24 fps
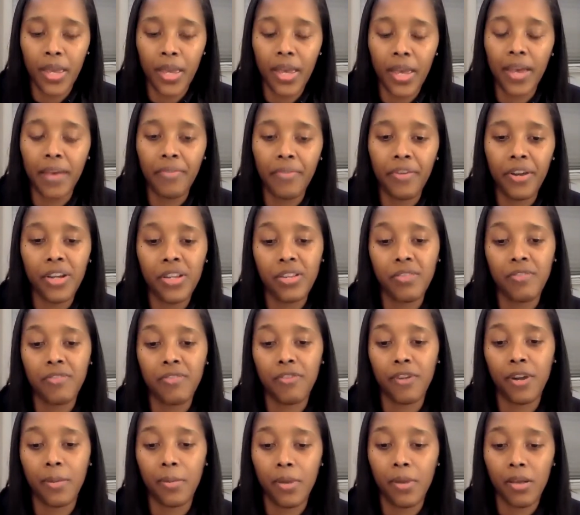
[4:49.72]
Yeah,
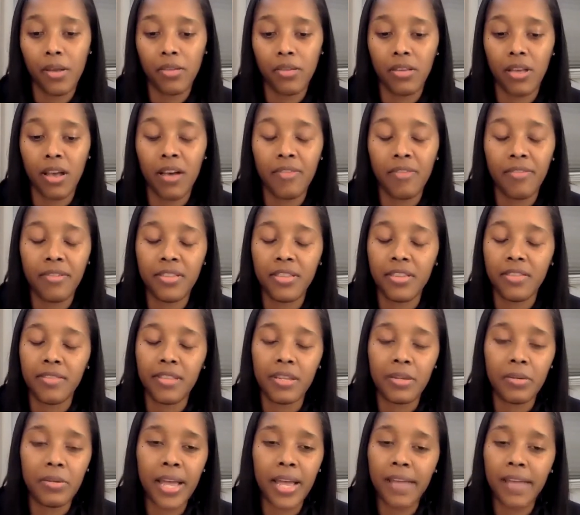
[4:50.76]
first and foremost,
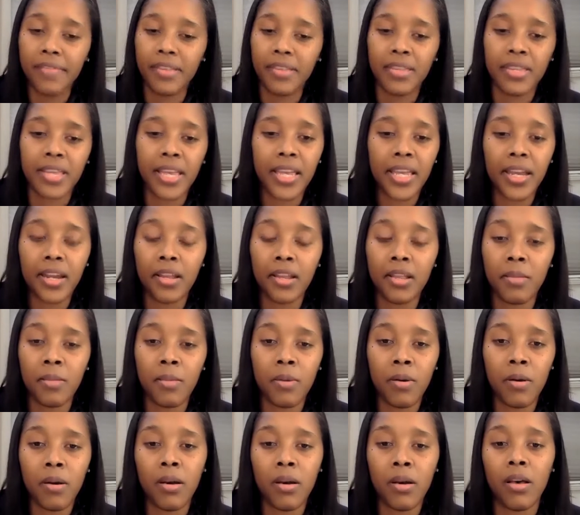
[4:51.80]
offensively, we have to take
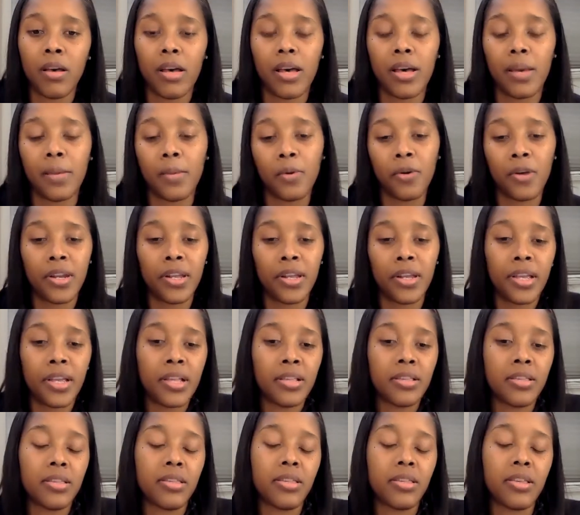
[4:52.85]
care of the ball.
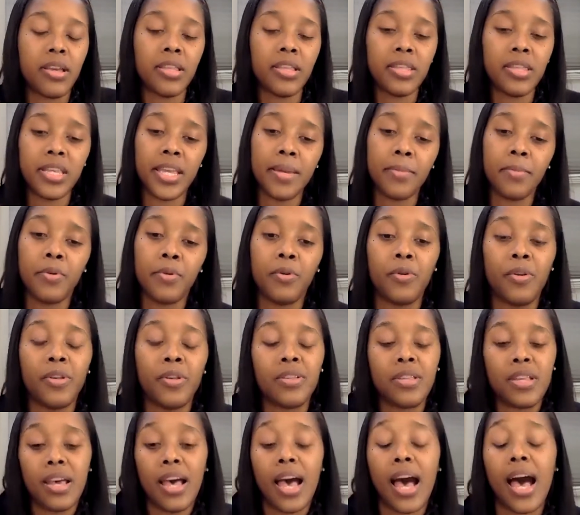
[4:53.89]
Going against a team
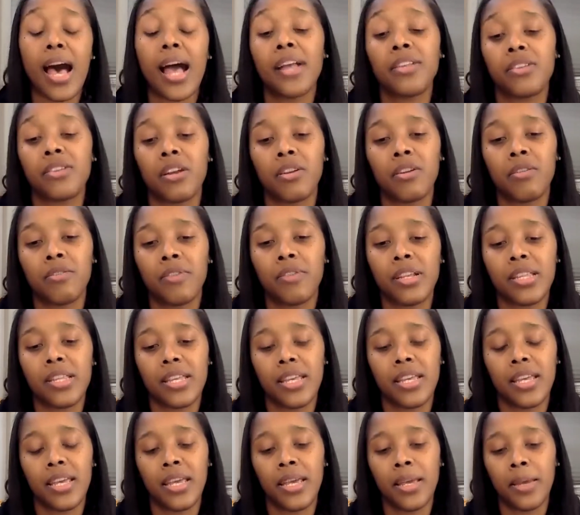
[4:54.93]
who is a high
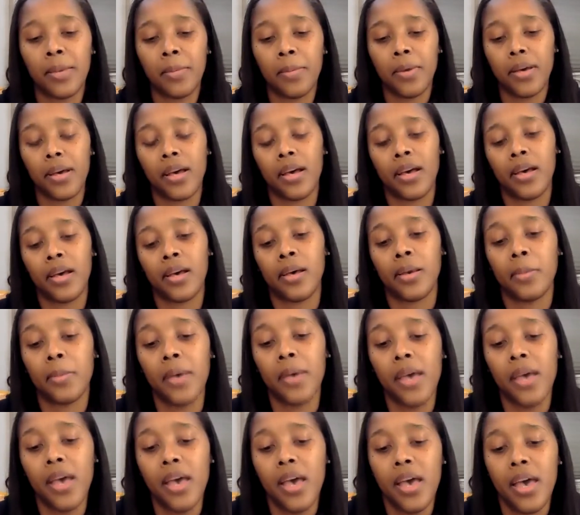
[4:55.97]
turnover team,
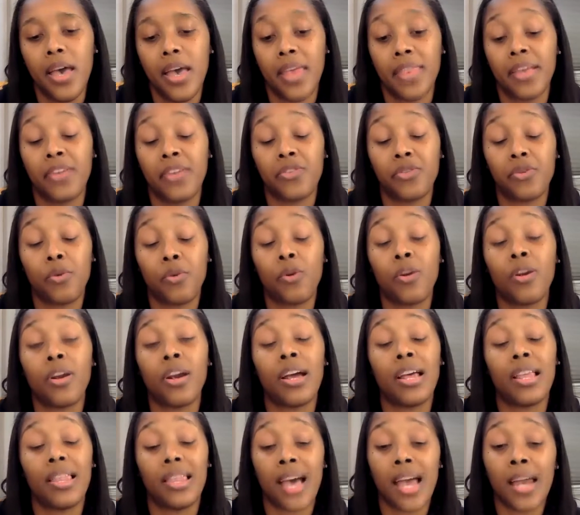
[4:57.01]
and they
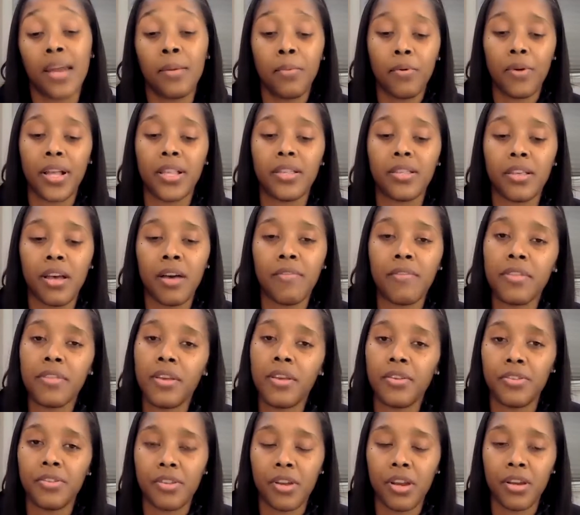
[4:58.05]
score a lot of points
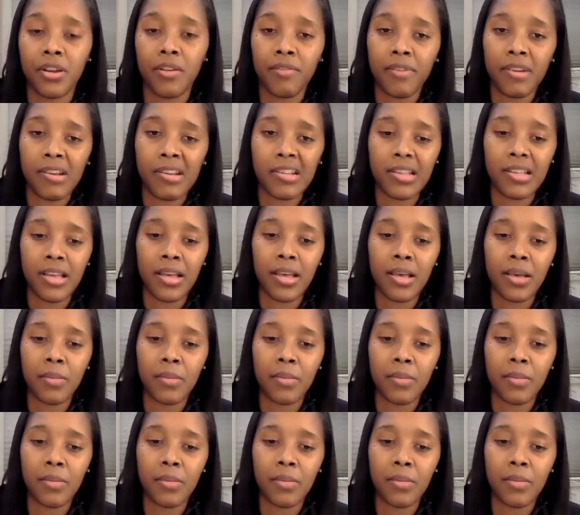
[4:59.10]
off of those turnovers.